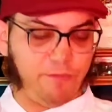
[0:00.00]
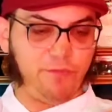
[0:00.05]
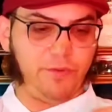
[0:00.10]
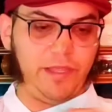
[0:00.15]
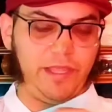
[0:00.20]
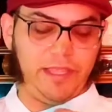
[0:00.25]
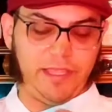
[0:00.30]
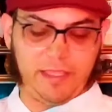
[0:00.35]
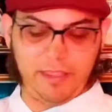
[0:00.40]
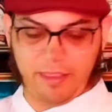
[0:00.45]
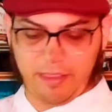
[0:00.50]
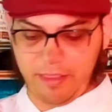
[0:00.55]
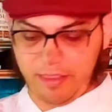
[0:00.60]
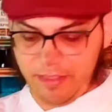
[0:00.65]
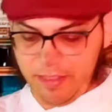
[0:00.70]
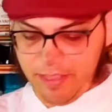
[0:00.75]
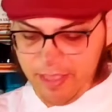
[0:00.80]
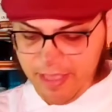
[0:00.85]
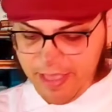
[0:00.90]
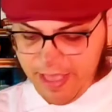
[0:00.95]
with
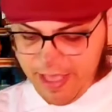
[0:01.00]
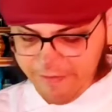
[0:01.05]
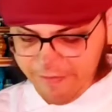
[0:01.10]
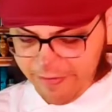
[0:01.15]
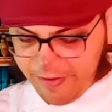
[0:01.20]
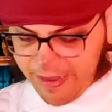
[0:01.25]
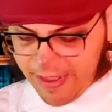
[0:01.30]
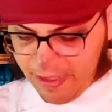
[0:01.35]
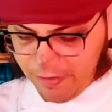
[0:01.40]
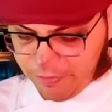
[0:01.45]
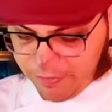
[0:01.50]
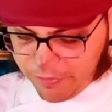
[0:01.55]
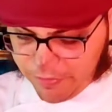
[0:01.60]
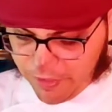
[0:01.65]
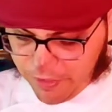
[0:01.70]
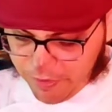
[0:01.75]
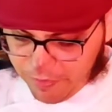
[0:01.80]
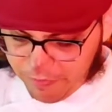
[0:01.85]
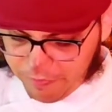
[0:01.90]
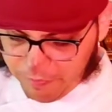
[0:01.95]
half an ounce
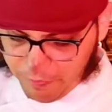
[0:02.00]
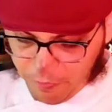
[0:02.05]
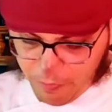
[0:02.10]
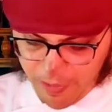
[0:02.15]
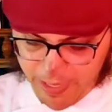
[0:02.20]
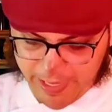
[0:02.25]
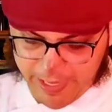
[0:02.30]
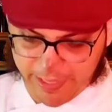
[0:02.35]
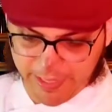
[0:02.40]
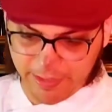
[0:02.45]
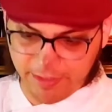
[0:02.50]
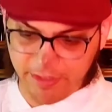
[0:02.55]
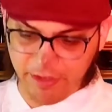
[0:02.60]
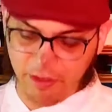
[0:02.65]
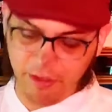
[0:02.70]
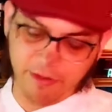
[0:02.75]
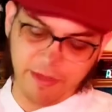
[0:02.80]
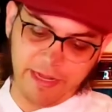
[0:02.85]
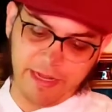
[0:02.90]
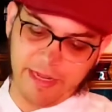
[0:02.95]
of white
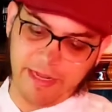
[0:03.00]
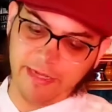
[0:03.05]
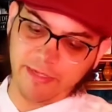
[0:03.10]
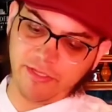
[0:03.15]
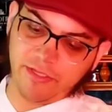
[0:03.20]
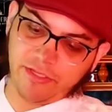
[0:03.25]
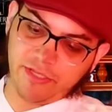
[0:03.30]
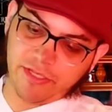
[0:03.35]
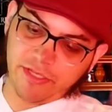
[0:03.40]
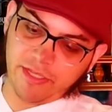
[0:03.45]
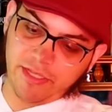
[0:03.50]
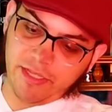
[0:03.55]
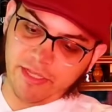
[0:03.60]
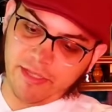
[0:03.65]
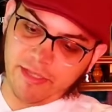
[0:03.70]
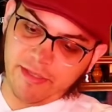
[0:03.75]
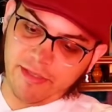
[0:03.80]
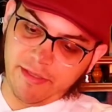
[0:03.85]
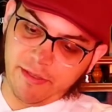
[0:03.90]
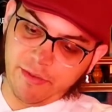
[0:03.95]
unaged
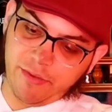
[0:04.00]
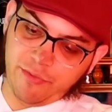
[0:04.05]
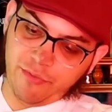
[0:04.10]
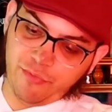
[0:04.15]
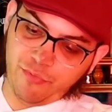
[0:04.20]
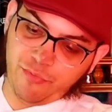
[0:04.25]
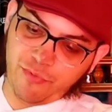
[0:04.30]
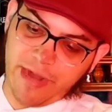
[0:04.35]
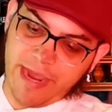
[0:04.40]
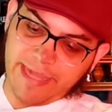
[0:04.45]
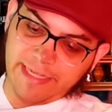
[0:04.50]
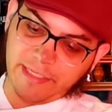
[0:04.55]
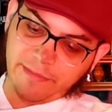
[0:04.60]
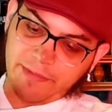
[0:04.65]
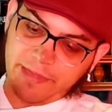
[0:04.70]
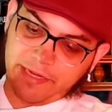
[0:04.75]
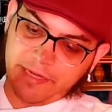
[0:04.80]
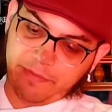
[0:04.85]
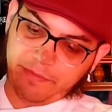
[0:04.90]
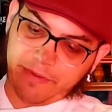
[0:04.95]

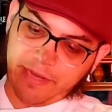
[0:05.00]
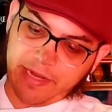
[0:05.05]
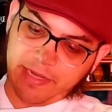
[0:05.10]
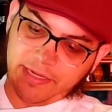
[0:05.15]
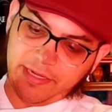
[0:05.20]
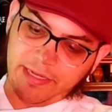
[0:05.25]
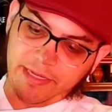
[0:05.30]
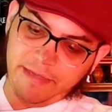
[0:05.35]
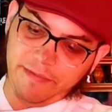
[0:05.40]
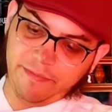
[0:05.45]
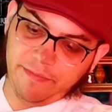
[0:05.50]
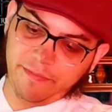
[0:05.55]
raspberry brandy.